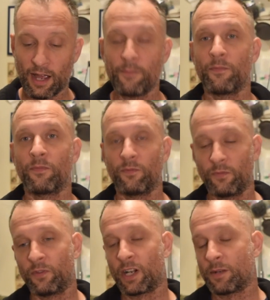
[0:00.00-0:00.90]
I'm
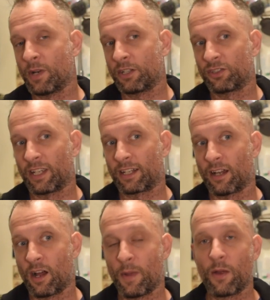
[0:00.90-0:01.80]
very much like
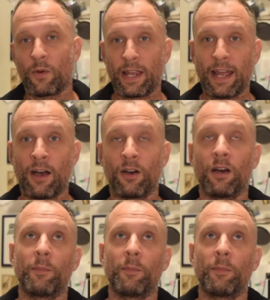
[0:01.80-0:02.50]
on my way out.